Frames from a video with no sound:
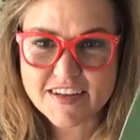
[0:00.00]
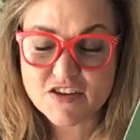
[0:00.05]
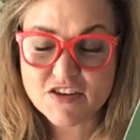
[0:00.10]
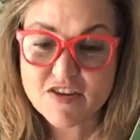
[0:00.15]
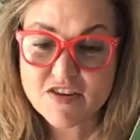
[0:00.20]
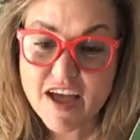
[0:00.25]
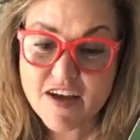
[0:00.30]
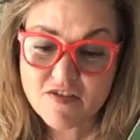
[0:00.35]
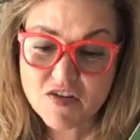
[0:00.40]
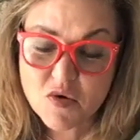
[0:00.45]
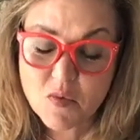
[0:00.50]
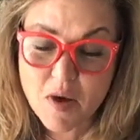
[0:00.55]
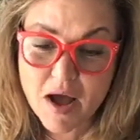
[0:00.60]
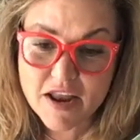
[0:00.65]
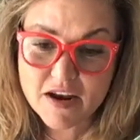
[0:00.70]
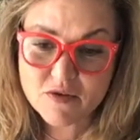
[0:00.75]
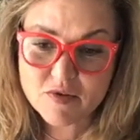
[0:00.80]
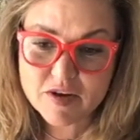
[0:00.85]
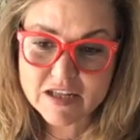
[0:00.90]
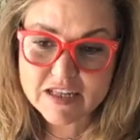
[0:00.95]
And you never
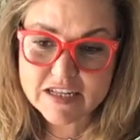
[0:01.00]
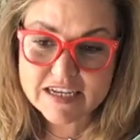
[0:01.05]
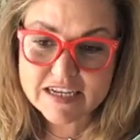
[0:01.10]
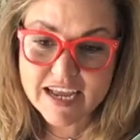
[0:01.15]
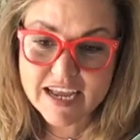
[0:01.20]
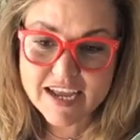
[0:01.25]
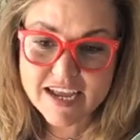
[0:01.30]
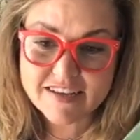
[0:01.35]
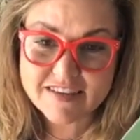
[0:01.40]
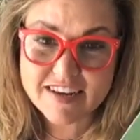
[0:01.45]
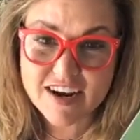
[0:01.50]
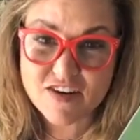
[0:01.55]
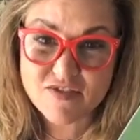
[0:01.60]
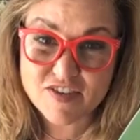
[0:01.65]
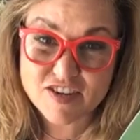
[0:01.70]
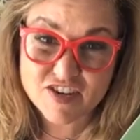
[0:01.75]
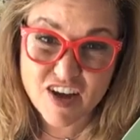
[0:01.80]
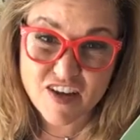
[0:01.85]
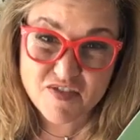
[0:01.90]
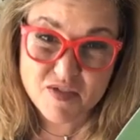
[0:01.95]
want to really take
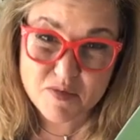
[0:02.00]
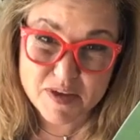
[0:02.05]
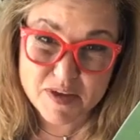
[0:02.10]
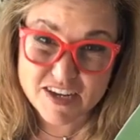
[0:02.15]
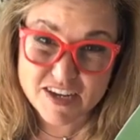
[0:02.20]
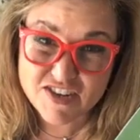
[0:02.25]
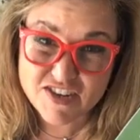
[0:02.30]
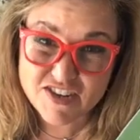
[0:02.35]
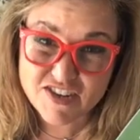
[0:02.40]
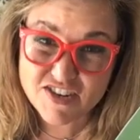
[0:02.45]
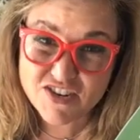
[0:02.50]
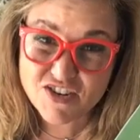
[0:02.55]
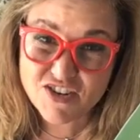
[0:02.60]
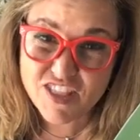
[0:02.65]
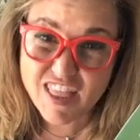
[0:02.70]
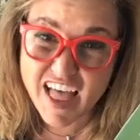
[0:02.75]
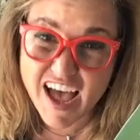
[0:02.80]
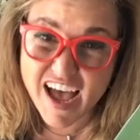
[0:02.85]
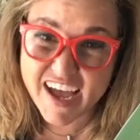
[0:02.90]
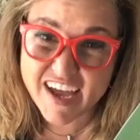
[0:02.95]
starfish off the beach because
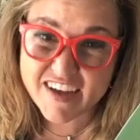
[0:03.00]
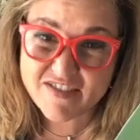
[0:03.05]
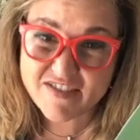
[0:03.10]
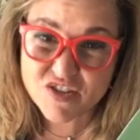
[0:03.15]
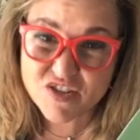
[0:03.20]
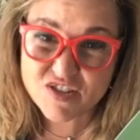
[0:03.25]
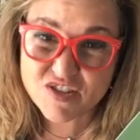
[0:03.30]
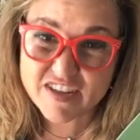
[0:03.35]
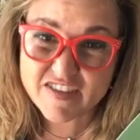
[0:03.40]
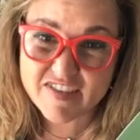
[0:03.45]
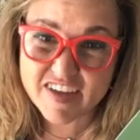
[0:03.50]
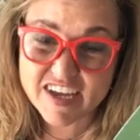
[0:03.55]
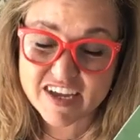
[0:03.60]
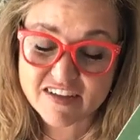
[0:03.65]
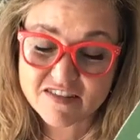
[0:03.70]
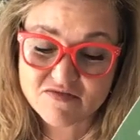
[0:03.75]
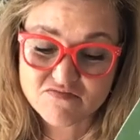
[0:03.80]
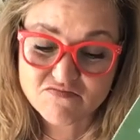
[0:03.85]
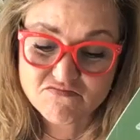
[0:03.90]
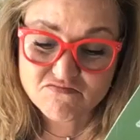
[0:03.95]
they're alive, they're
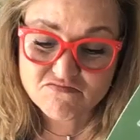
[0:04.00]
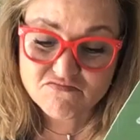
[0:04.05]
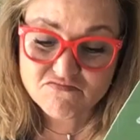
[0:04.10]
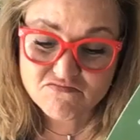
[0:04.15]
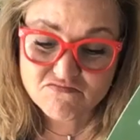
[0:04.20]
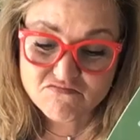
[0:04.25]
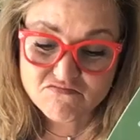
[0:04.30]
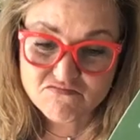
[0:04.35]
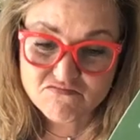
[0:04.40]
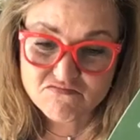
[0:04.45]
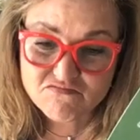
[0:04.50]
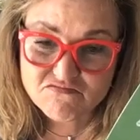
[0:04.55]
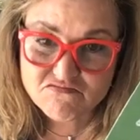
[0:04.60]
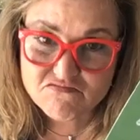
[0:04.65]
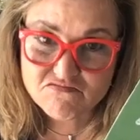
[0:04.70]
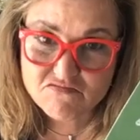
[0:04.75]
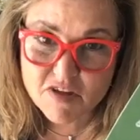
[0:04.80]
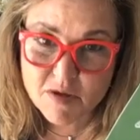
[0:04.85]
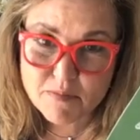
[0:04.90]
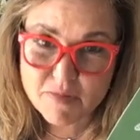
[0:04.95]
living.
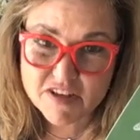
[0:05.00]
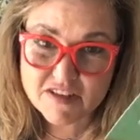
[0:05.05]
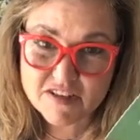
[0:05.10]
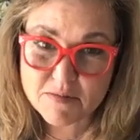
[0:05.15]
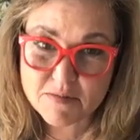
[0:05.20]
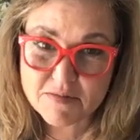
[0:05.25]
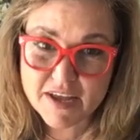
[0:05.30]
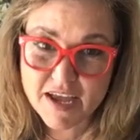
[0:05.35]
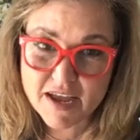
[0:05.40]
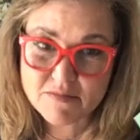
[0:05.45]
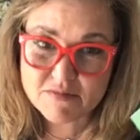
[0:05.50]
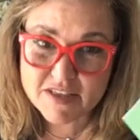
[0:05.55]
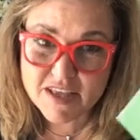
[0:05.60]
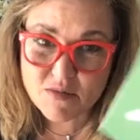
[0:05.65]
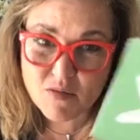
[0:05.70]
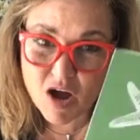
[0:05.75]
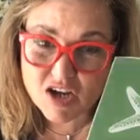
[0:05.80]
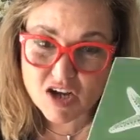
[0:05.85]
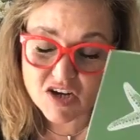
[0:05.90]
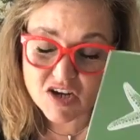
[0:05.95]
But sometimes
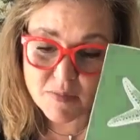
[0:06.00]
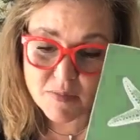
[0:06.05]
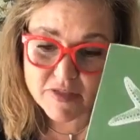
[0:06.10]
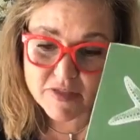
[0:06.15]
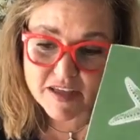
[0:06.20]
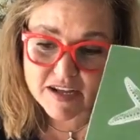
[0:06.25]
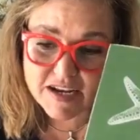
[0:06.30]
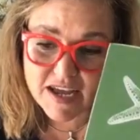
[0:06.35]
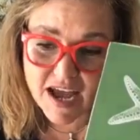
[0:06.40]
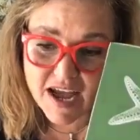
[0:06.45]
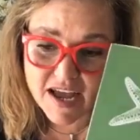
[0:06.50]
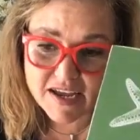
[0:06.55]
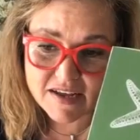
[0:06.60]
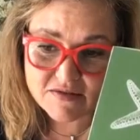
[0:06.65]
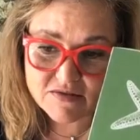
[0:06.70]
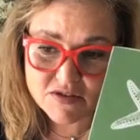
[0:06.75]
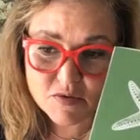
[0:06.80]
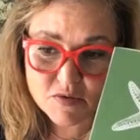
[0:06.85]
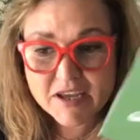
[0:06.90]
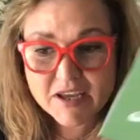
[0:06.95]
they wash up and they
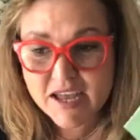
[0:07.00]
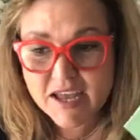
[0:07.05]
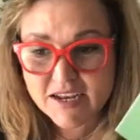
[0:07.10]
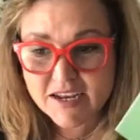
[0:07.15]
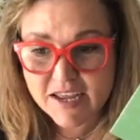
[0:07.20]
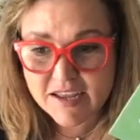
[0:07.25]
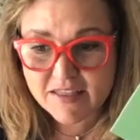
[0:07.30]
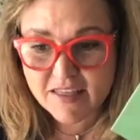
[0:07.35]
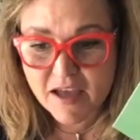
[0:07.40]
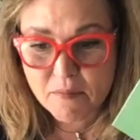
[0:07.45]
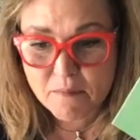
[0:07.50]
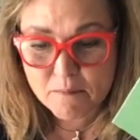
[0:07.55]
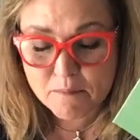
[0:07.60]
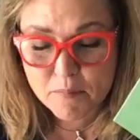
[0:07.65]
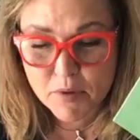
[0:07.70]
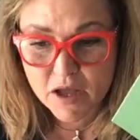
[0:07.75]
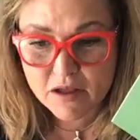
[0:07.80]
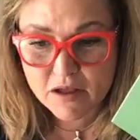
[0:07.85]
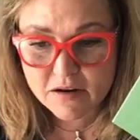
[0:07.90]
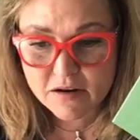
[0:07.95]
die, so we can take
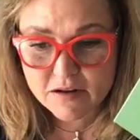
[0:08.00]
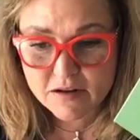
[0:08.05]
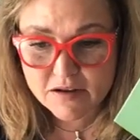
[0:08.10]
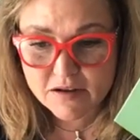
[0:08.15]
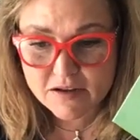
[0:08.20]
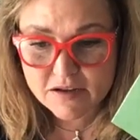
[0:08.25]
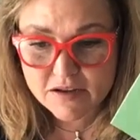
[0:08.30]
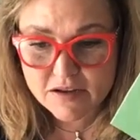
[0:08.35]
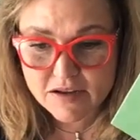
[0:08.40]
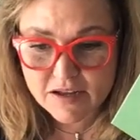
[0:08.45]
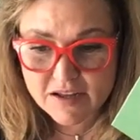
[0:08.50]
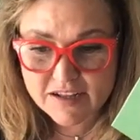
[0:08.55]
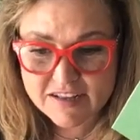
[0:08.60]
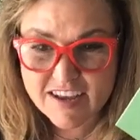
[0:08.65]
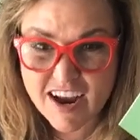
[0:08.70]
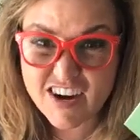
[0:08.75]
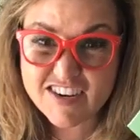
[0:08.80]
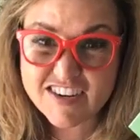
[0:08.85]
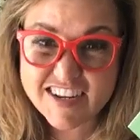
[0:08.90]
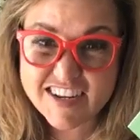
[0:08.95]
them. But
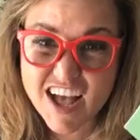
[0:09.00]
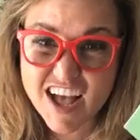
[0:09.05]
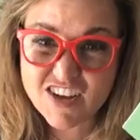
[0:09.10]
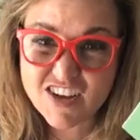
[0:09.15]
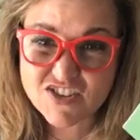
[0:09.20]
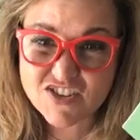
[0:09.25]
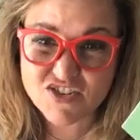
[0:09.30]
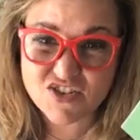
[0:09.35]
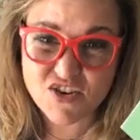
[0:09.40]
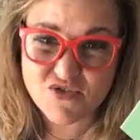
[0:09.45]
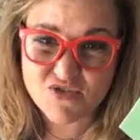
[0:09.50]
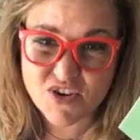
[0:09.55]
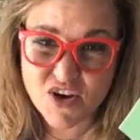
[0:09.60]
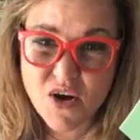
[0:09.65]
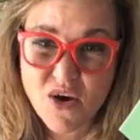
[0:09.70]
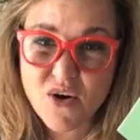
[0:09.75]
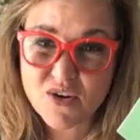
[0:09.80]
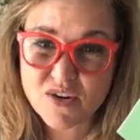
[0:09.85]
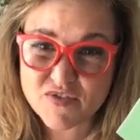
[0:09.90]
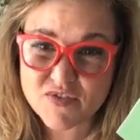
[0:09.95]
it's hard to tell because you don't
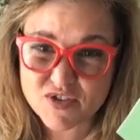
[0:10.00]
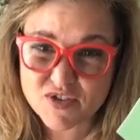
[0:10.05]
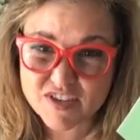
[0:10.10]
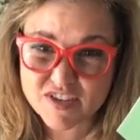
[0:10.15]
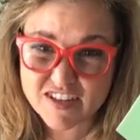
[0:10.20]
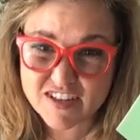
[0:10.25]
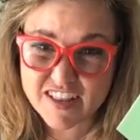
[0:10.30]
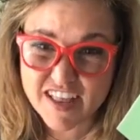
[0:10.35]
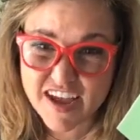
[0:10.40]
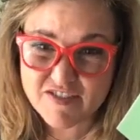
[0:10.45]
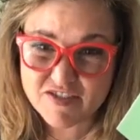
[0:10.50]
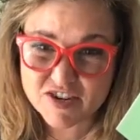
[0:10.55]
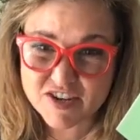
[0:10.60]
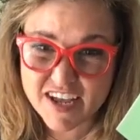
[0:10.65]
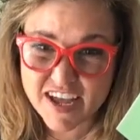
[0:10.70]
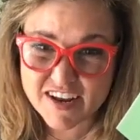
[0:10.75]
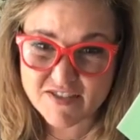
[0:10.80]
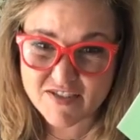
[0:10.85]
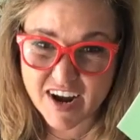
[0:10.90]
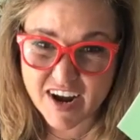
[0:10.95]
know if they're still alive or
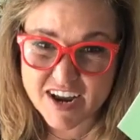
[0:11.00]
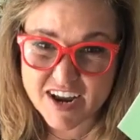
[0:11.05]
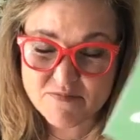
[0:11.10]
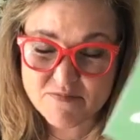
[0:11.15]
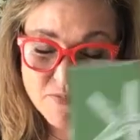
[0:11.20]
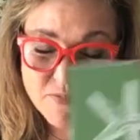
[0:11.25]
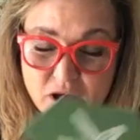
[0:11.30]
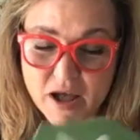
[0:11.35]
dead, right?